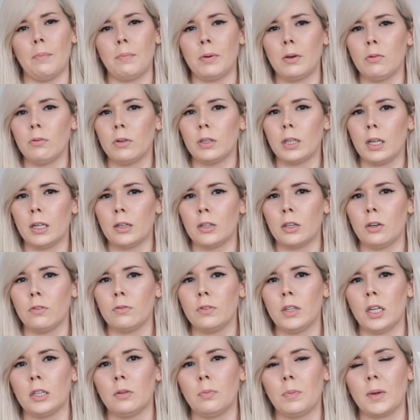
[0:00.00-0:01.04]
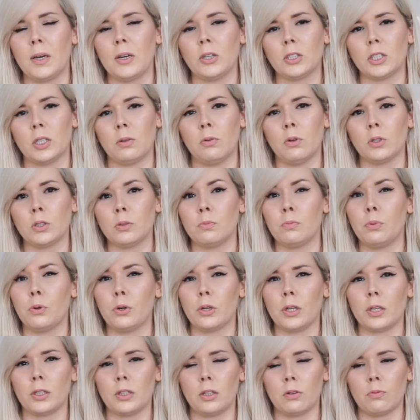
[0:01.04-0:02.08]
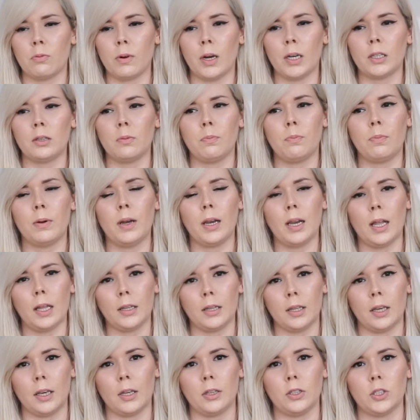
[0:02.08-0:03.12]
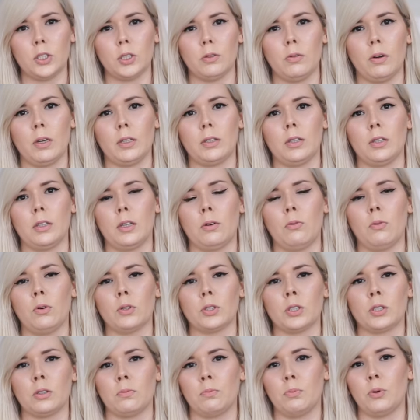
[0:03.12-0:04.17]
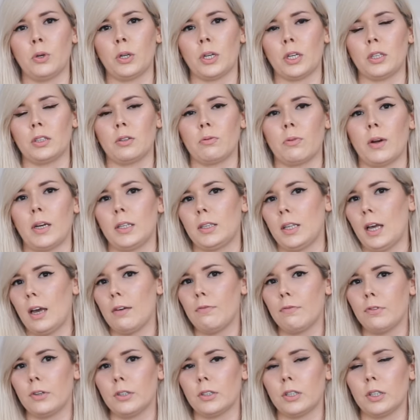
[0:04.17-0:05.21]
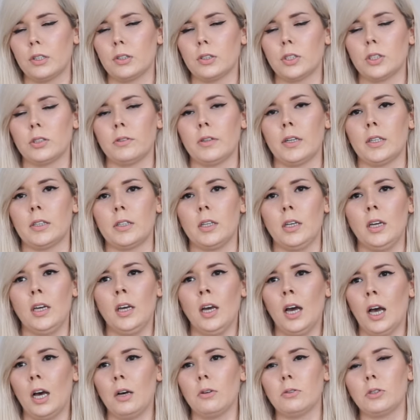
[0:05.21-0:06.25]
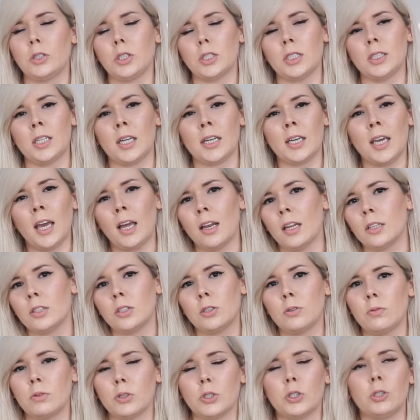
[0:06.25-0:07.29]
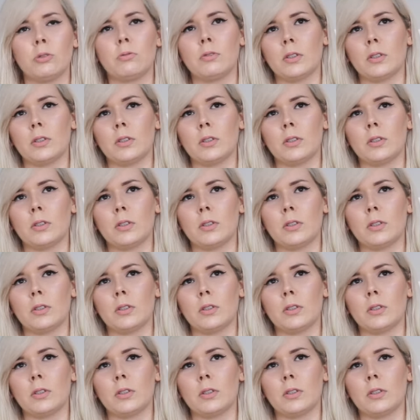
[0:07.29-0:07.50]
happy with any of that because I wasn't putting the right planning into it and I wasn't putting the right effort into it. I was just like, yeah, let's do a